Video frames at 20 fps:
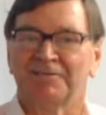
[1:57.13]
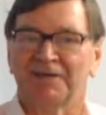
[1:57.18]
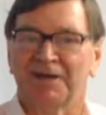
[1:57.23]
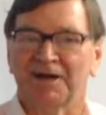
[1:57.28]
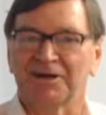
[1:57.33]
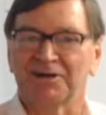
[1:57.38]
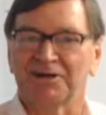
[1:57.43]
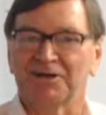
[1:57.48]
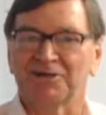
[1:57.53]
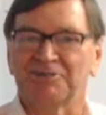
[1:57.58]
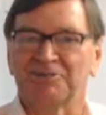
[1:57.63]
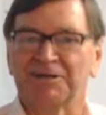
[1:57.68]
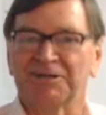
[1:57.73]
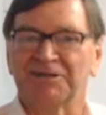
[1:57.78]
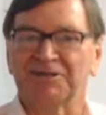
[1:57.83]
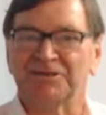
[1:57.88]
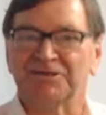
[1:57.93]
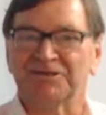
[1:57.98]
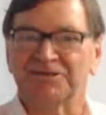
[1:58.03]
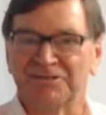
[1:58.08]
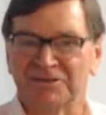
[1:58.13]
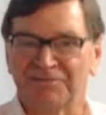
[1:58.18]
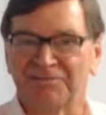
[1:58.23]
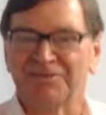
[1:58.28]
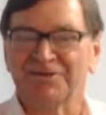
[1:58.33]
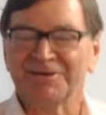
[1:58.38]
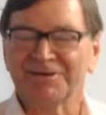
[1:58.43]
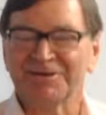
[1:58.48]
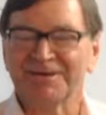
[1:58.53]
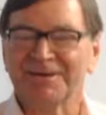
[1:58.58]
a little bit
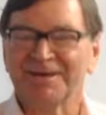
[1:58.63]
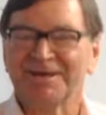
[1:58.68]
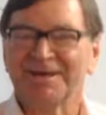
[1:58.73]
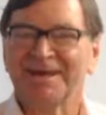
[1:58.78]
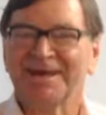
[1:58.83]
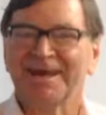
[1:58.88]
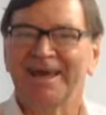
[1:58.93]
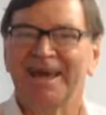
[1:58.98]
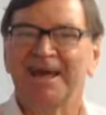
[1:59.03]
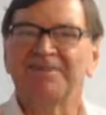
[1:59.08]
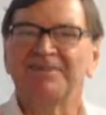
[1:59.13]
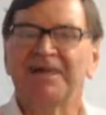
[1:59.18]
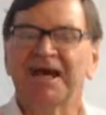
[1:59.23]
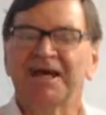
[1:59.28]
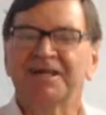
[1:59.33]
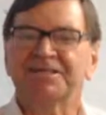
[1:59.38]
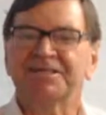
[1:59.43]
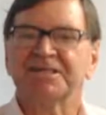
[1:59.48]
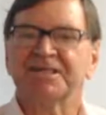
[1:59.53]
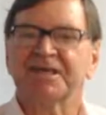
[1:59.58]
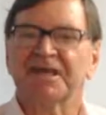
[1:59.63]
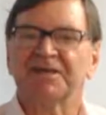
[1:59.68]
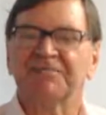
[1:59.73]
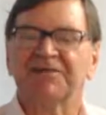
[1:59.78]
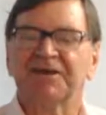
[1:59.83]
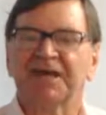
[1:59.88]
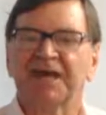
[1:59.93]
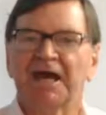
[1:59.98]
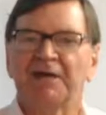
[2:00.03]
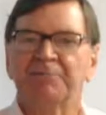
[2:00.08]
different in that if
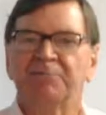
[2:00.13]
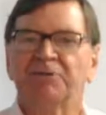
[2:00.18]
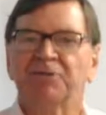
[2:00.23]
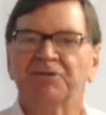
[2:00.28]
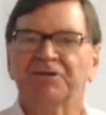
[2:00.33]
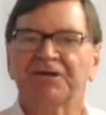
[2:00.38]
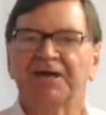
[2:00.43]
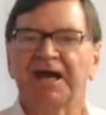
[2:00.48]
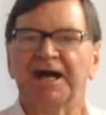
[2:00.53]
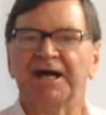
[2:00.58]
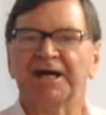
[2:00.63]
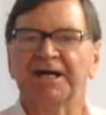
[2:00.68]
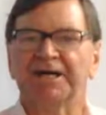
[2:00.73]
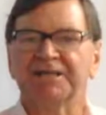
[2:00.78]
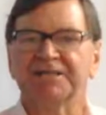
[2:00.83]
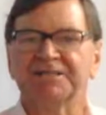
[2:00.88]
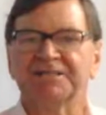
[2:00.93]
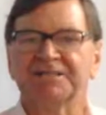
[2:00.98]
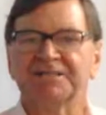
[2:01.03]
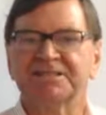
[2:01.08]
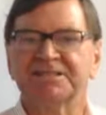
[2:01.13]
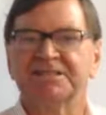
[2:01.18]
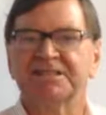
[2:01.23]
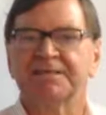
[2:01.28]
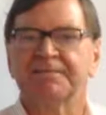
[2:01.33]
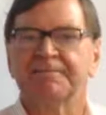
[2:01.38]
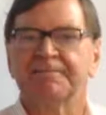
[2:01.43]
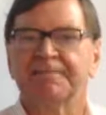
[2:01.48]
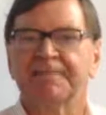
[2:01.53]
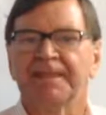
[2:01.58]
a capital gains
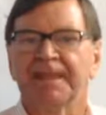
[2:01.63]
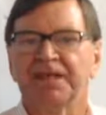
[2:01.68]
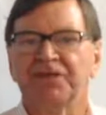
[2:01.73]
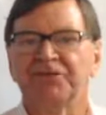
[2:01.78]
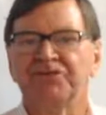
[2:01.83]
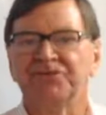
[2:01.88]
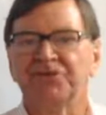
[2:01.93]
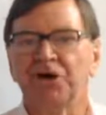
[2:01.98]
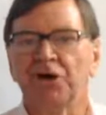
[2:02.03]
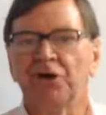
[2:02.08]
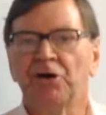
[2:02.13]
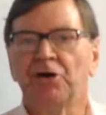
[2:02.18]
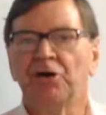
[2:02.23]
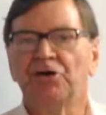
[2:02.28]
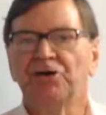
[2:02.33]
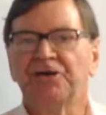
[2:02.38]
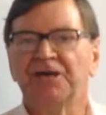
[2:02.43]
is earned